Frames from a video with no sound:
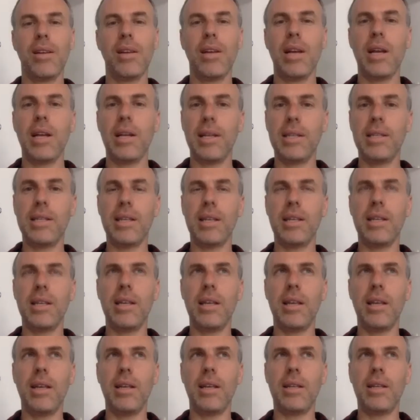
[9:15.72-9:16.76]
and
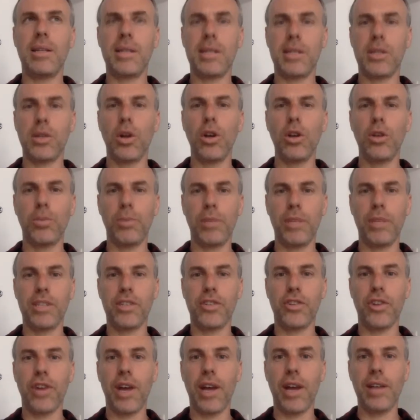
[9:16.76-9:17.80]
it's a solo
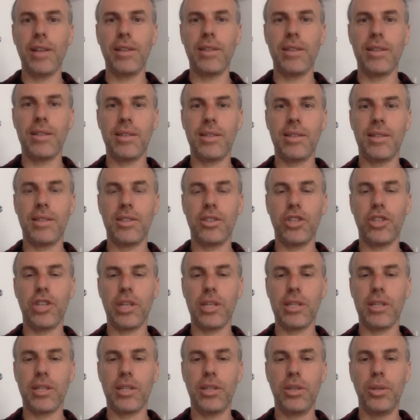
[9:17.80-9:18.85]
piece, right? It's
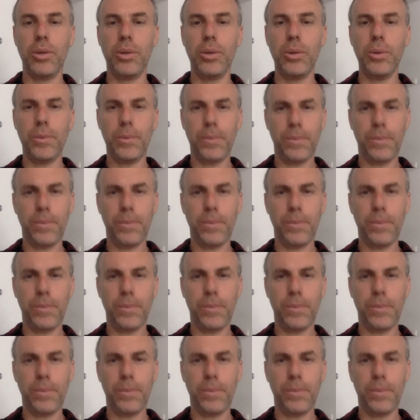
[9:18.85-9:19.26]
just you?